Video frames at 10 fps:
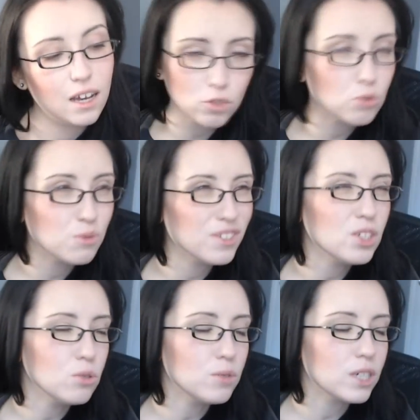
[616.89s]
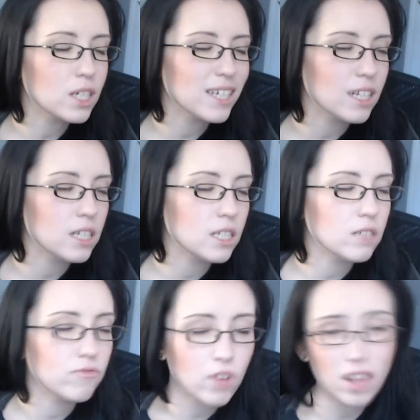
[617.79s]
you you
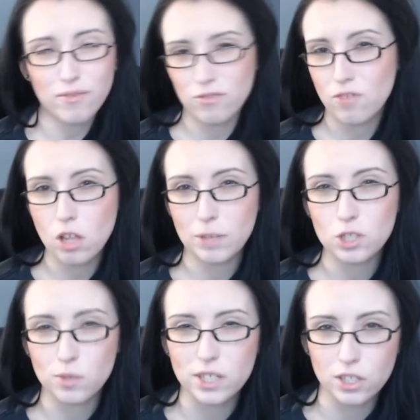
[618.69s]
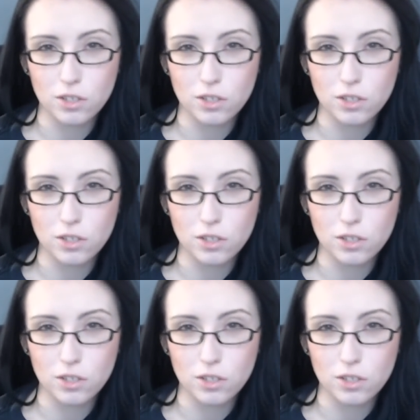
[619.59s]
could follow if you follow me on Twitter,